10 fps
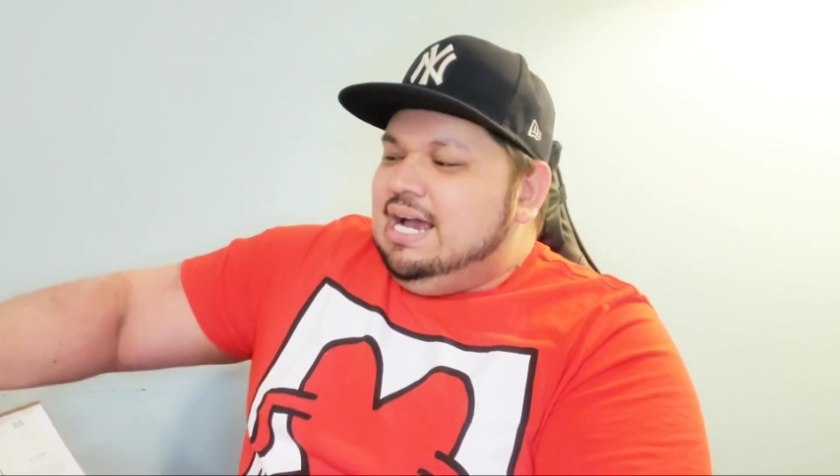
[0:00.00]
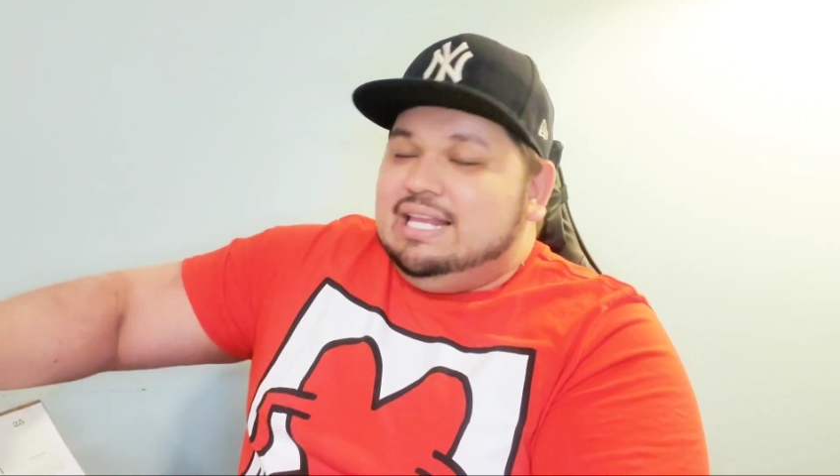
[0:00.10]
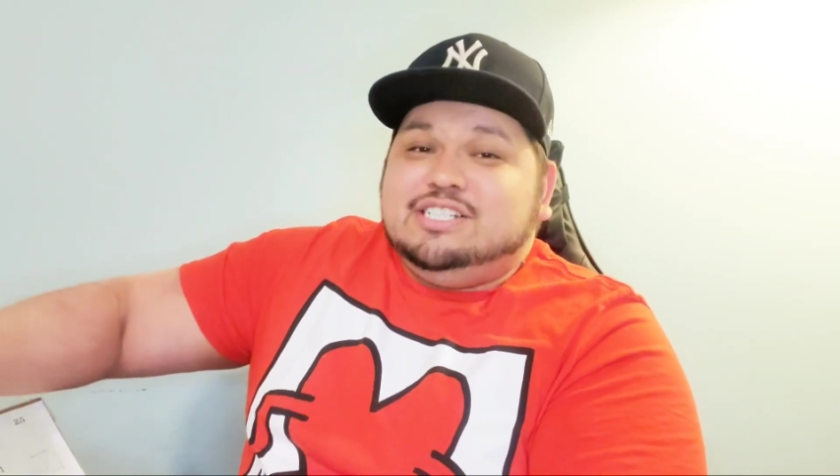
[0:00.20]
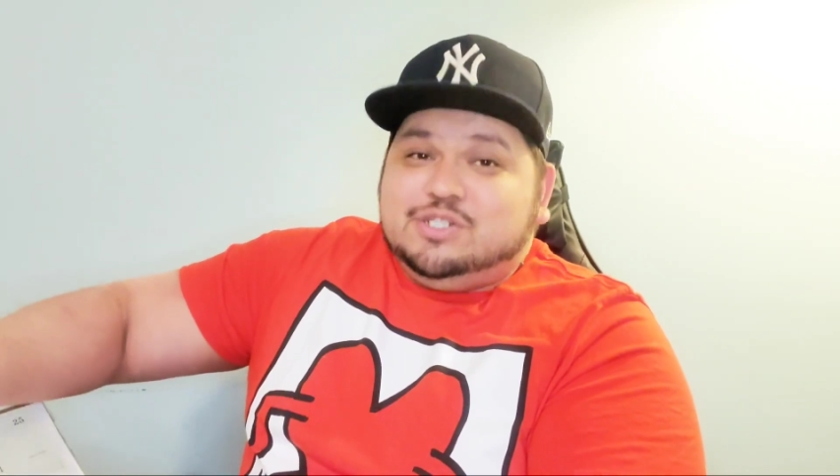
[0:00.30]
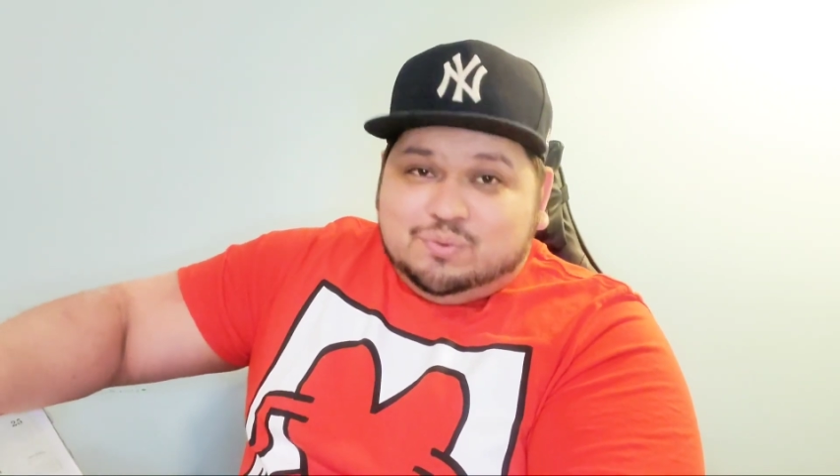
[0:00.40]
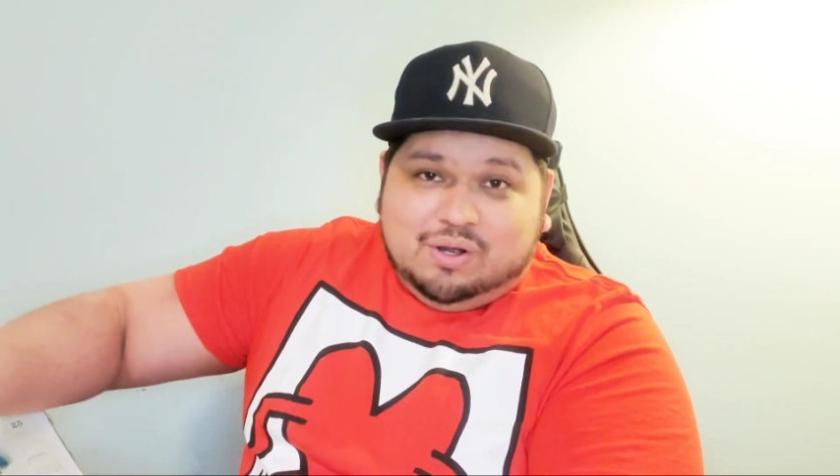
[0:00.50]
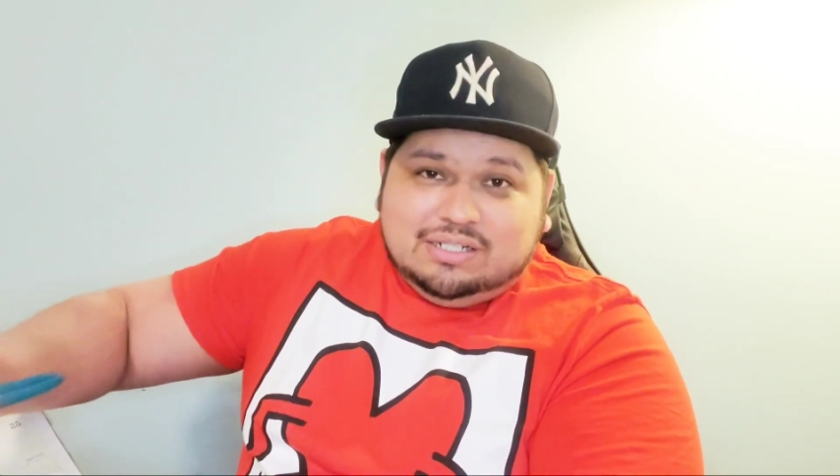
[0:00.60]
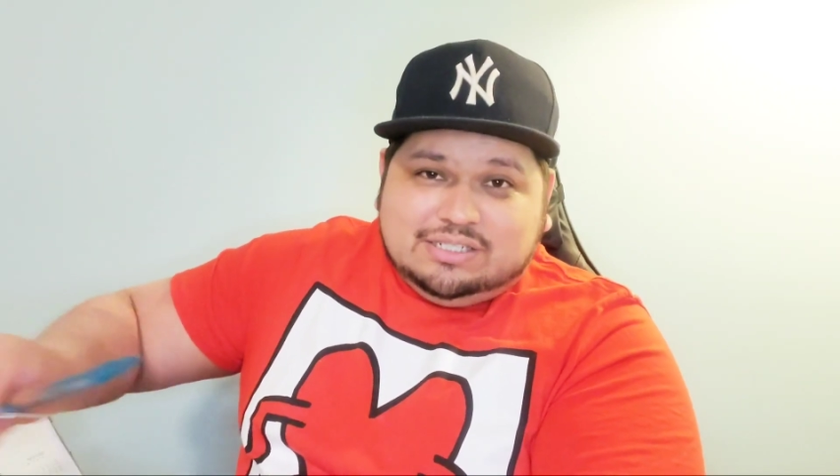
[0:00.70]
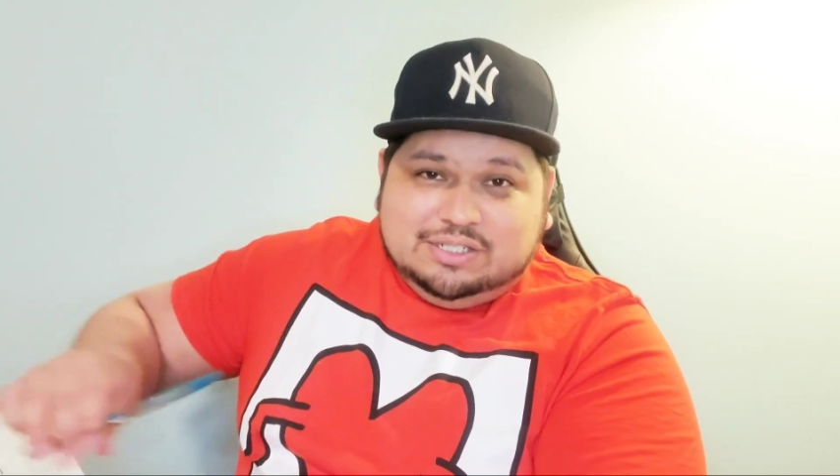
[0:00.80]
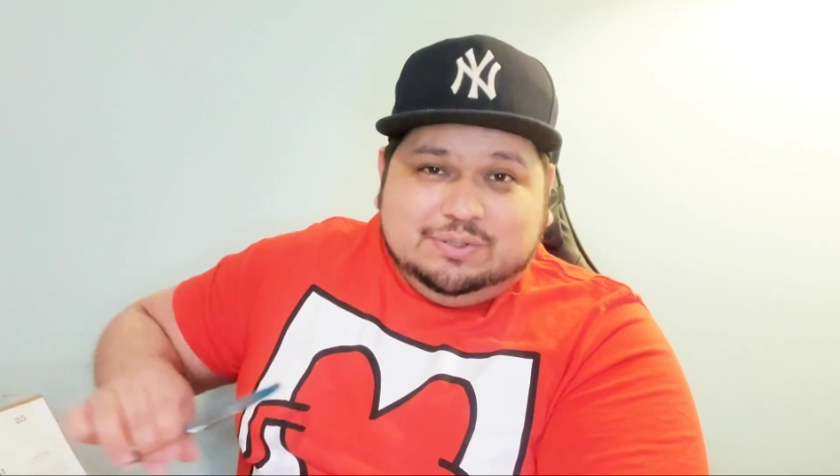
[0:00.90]
Unless you
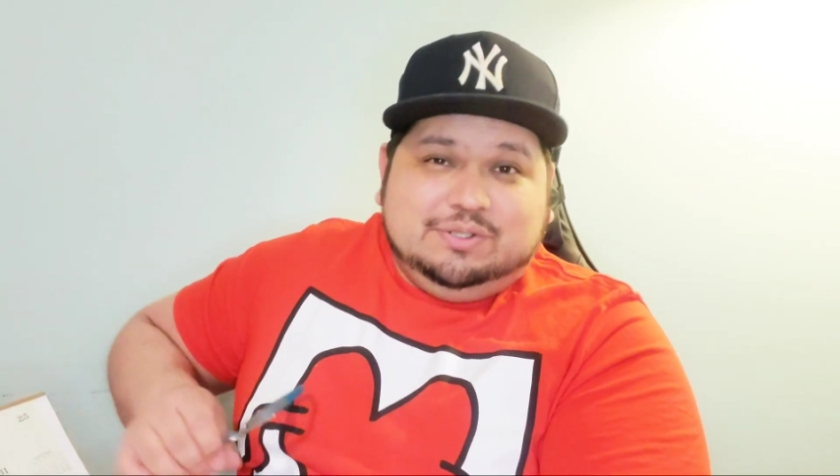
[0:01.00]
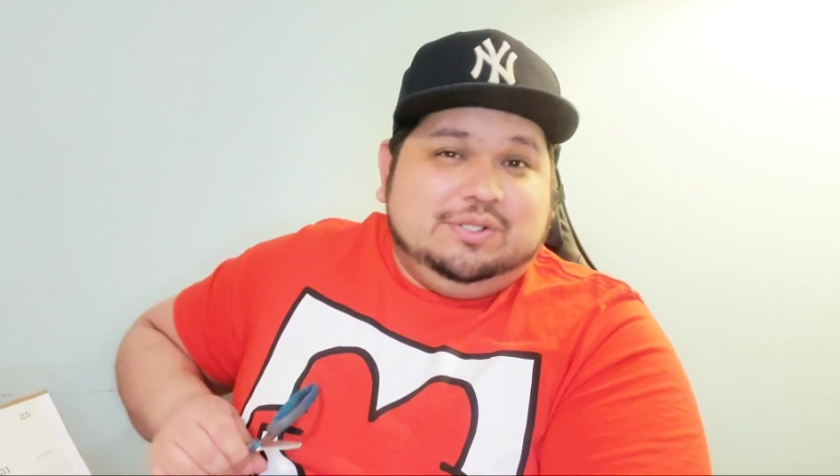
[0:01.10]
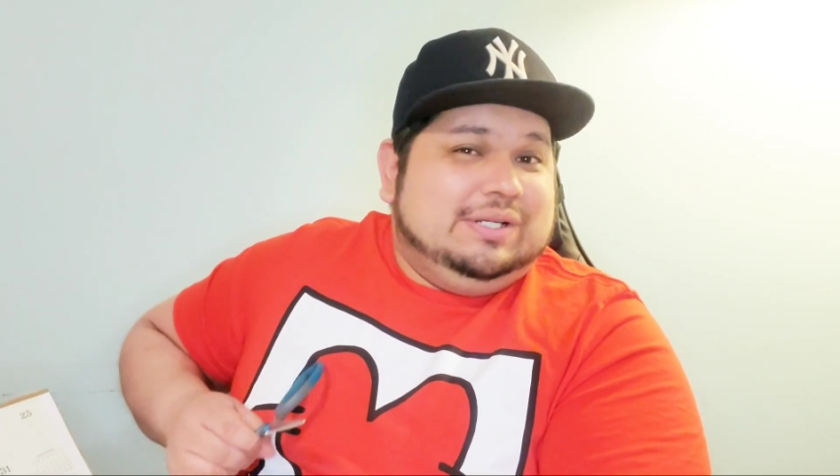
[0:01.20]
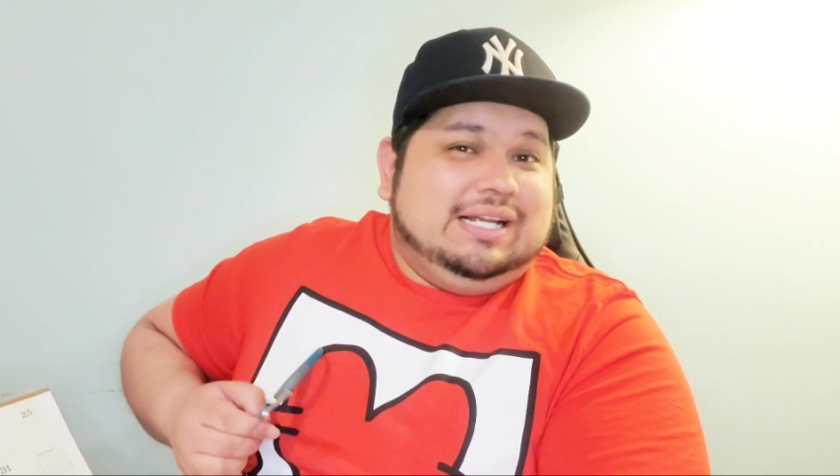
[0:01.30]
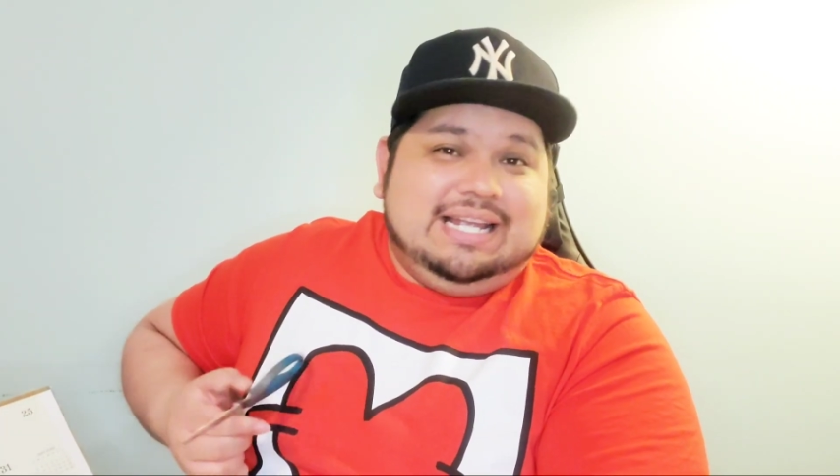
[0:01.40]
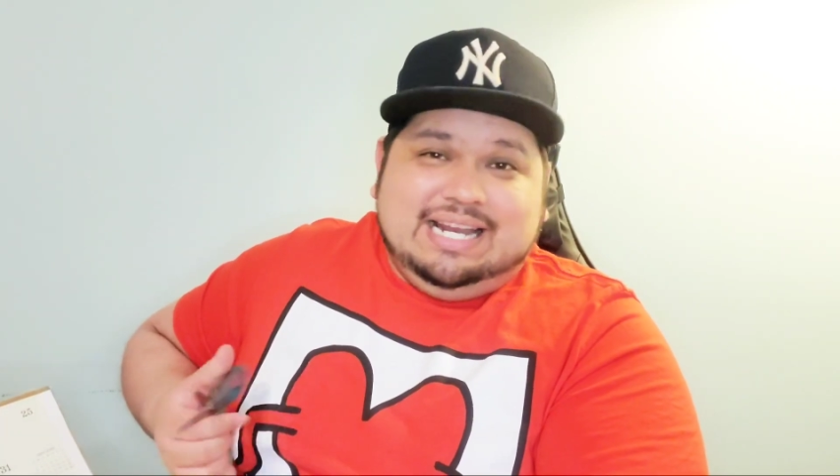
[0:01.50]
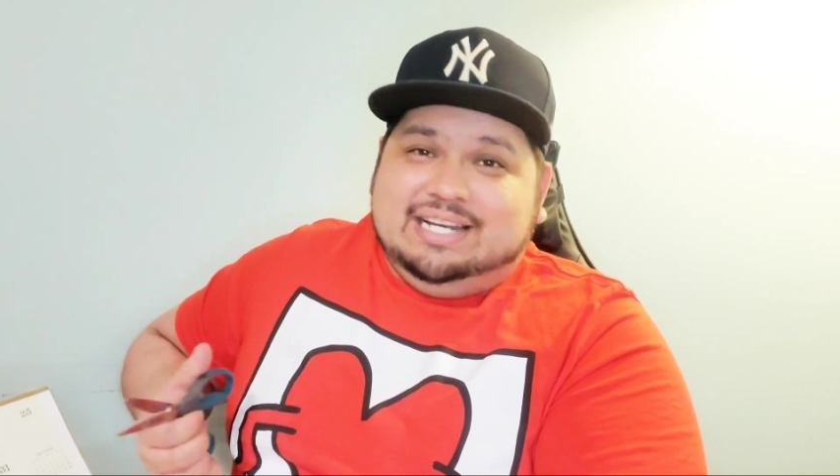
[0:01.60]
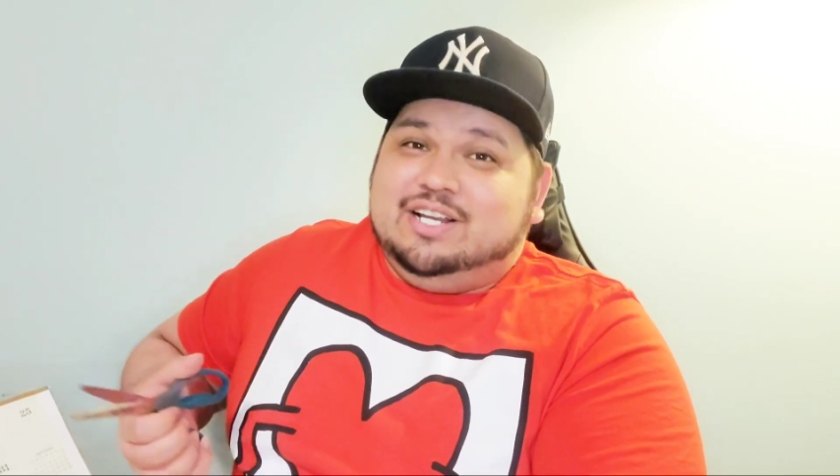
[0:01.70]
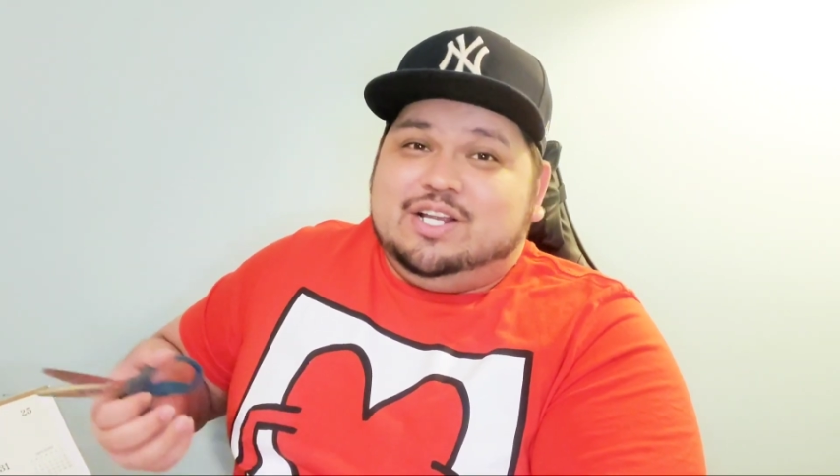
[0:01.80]
want to, you can, again,